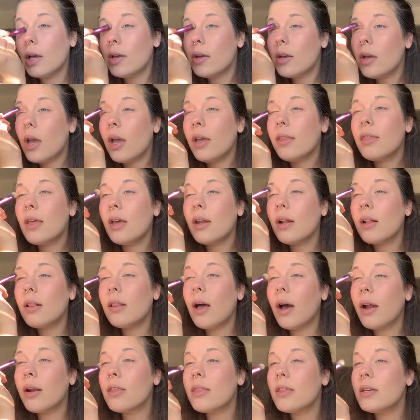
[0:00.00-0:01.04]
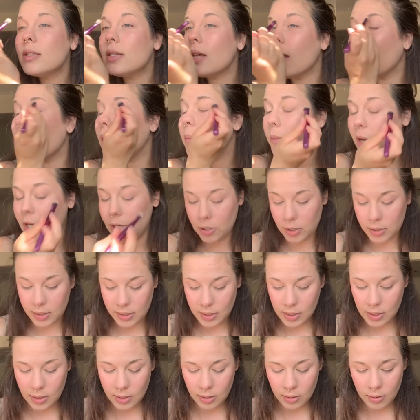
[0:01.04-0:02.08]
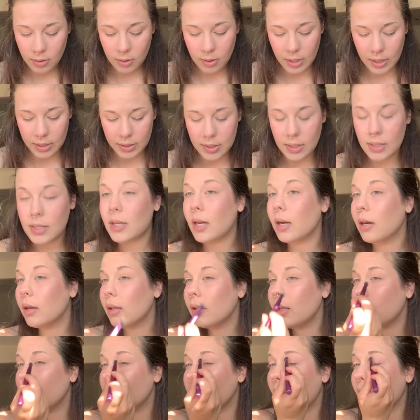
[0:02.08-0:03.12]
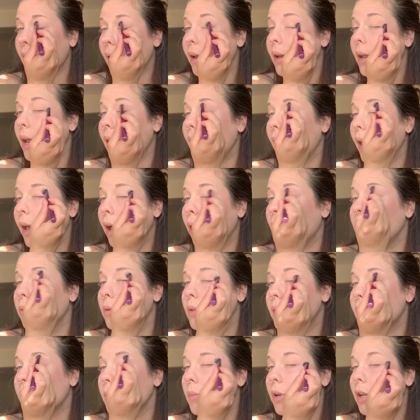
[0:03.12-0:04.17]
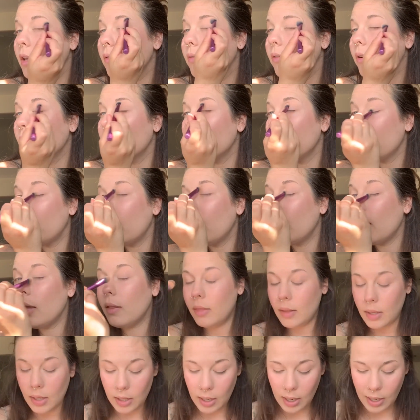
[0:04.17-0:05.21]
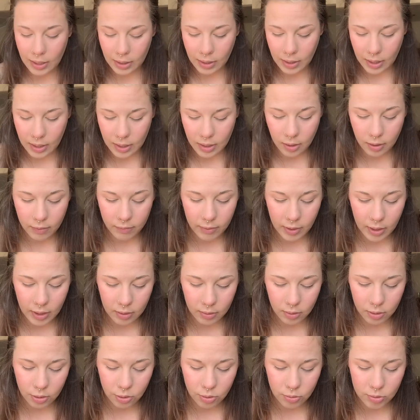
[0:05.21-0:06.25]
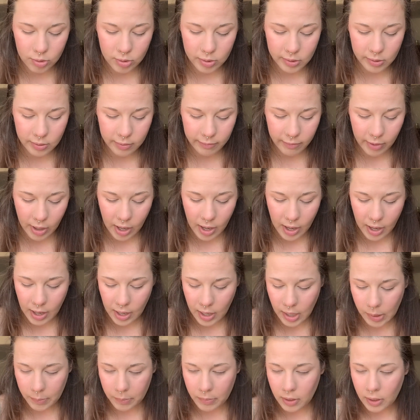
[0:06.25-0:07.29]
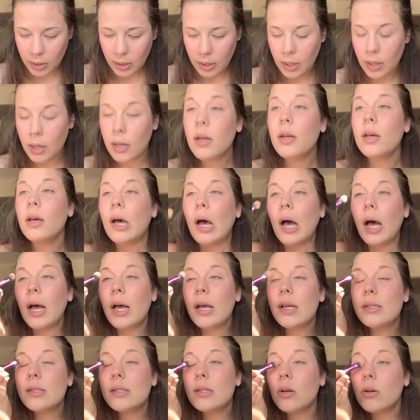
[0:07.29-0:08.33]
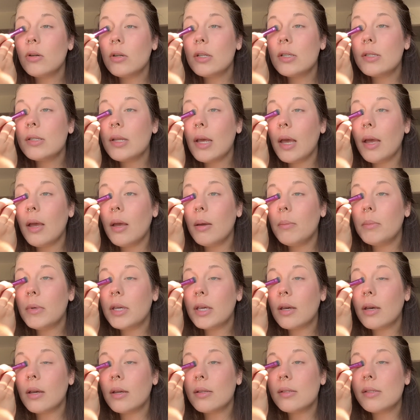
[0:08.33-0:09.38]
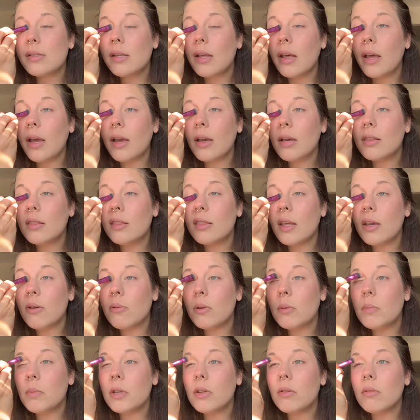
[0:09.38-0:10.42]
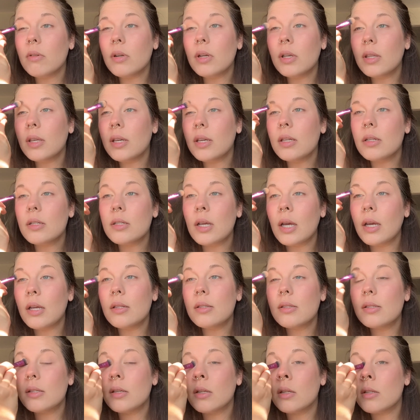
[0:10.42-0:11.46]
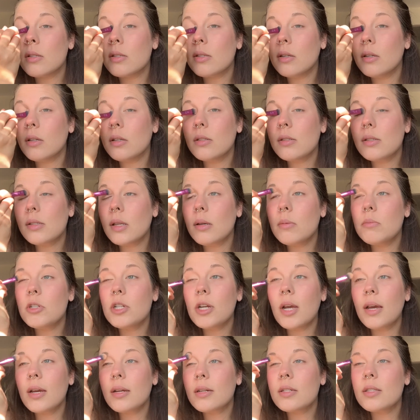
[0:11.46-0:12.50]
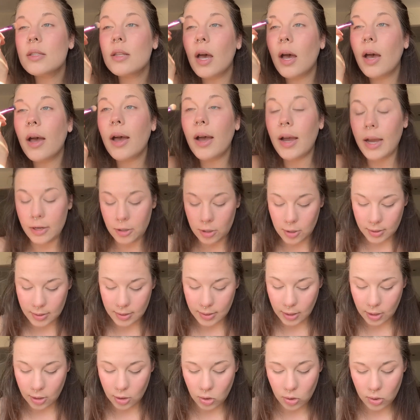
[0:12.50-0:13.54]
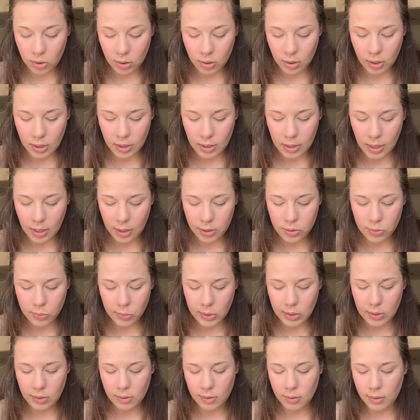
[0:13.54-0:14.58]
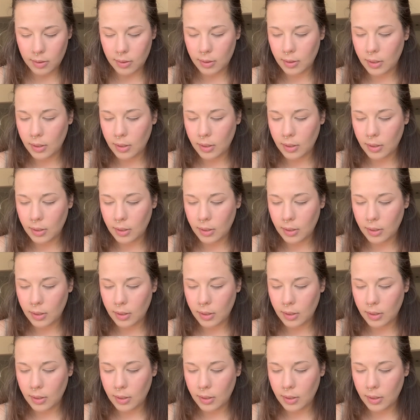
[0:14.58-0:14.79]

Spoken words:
And then a lot of the time I just didn't necessarily, like, I'd hang out with somebody for a bit and then I'd kind of like lose the vibe, so to say, because like they would be really intense on a certain subject that I just like couldn't connect with.